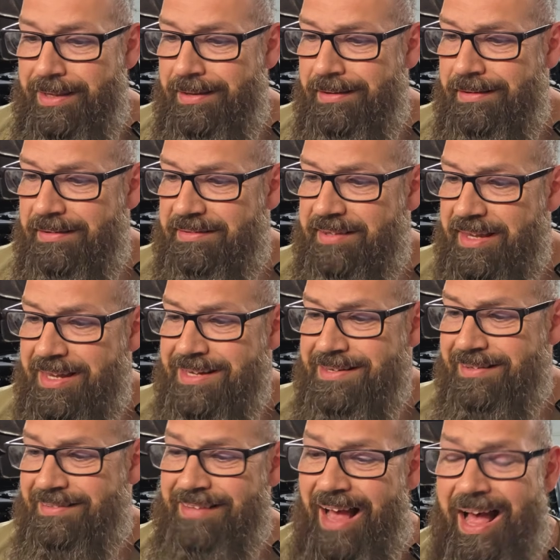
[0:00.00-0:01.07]
is
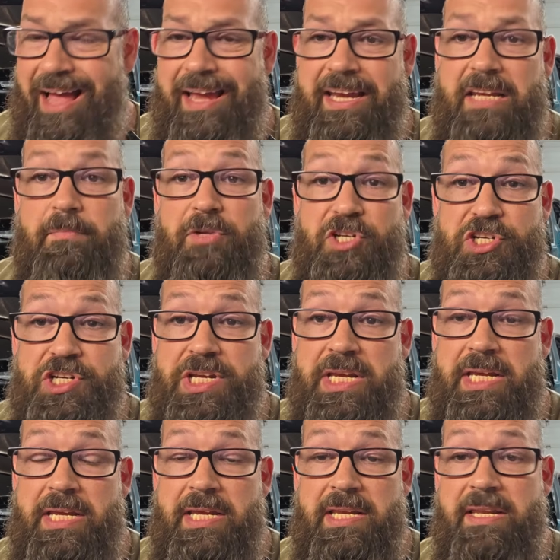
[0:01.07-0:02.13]
designed,
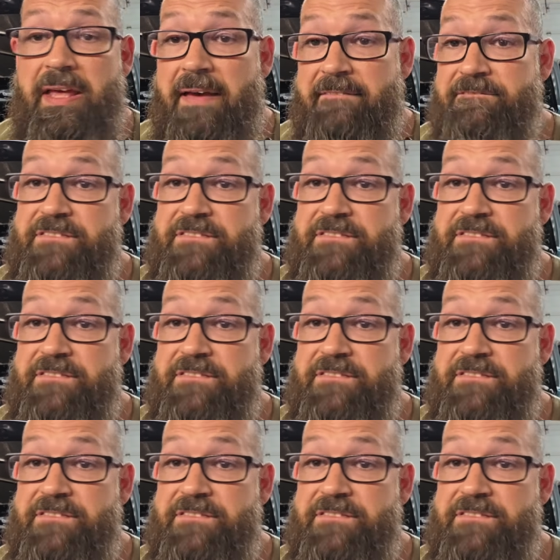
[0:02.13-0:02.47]
machined,